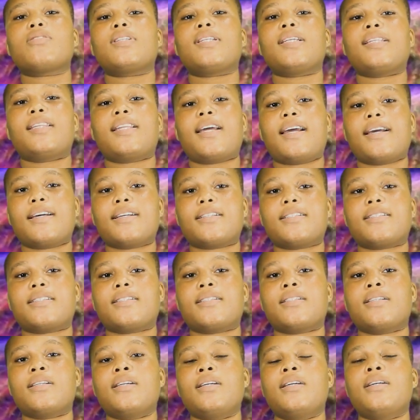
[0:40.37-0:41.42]
to
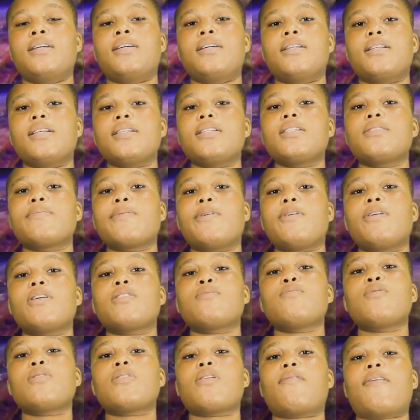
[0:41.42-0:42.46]
detect. This is
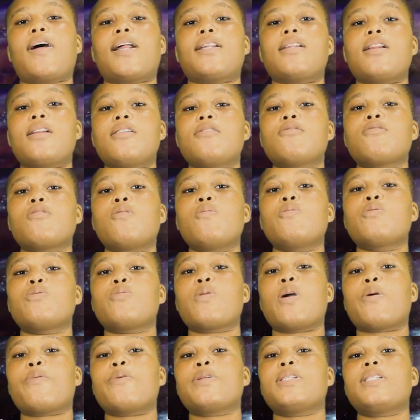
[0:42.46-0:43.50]
because most of our telescopes
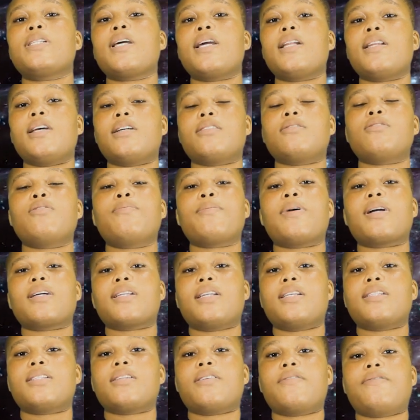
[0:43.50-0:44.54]
work with the
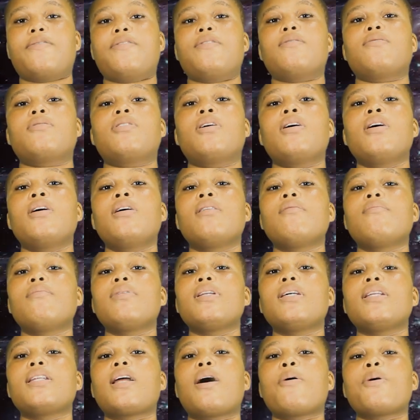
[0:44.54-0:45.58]
electromagnetic field,
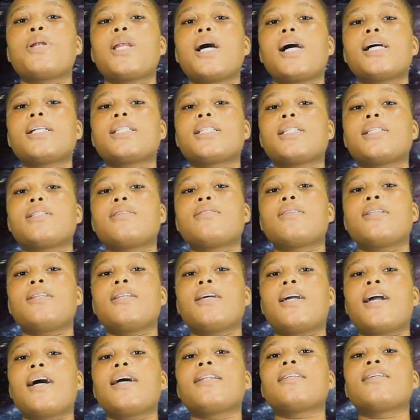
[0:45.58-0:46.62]
meaning that without it,
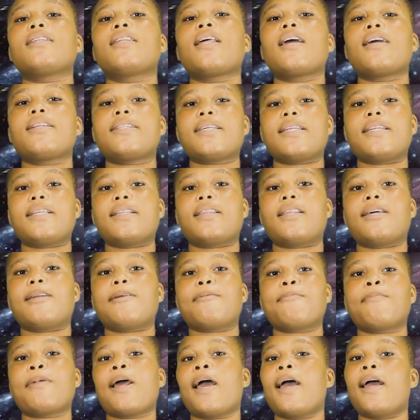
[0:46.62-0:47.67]
you can't detect anything.
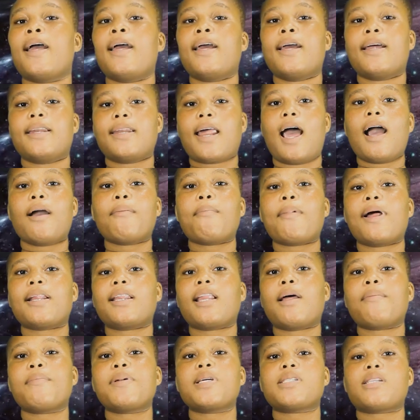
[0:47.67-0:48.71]
Dark
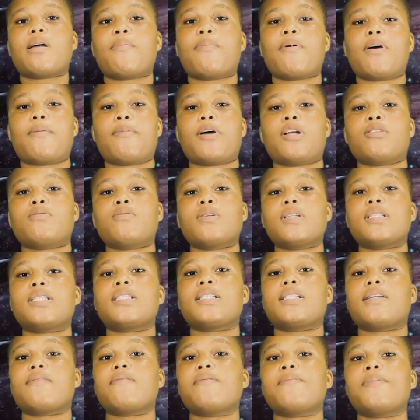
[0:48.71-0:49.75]
matter makes up about
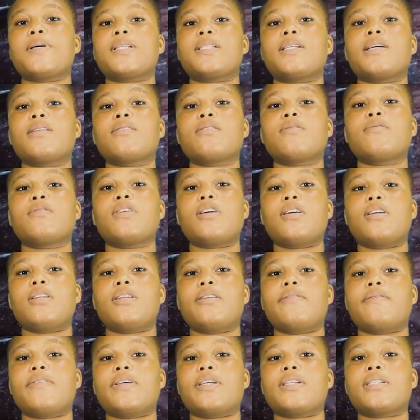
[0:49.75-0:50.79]
27% of the
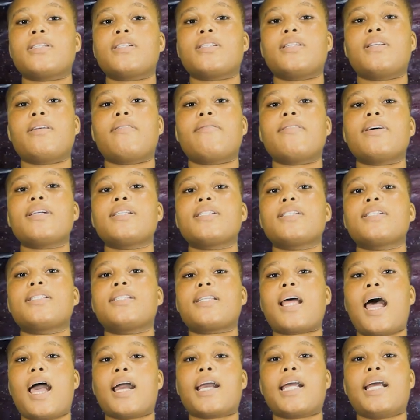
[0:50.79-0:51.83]
images. The rest is
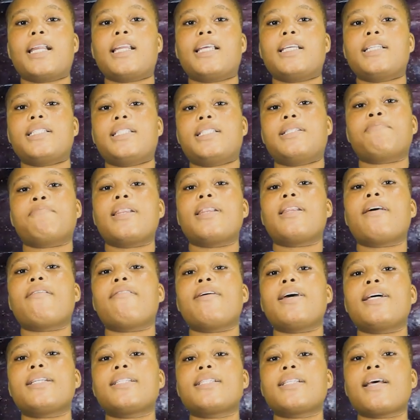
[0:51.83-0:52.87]
dark energy. The
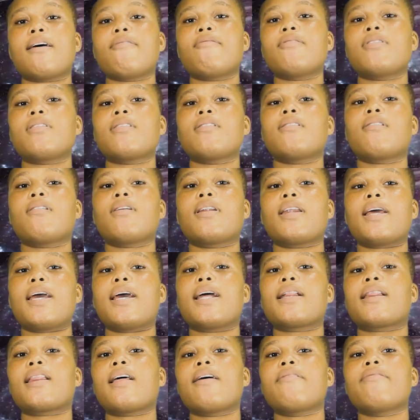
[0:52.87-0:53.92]
rest, everything on
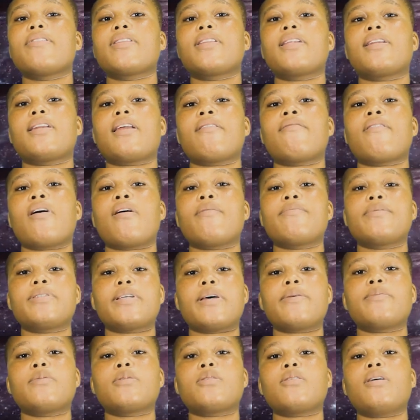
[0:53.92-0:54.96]
Earth, everything ever
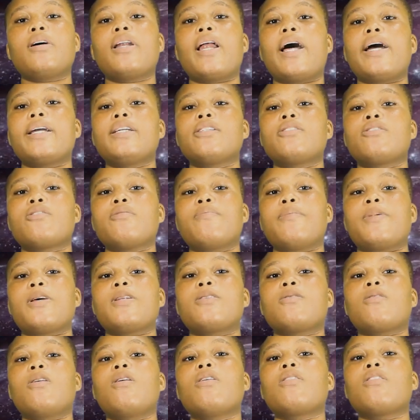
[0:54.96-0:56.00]
observed with all our
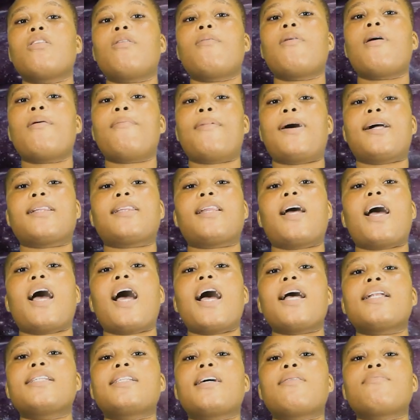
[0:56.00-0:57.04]
instruments, all normal matter,
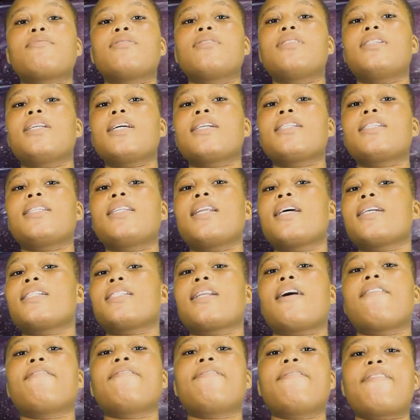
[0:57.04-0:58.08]
adds up to just less
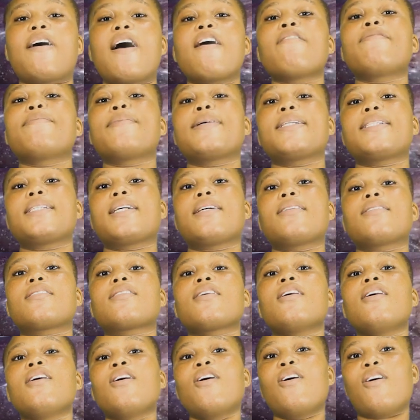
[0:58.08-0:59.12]
than 5%
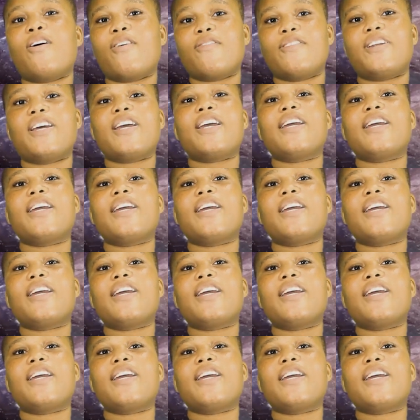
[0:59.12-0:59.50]
of the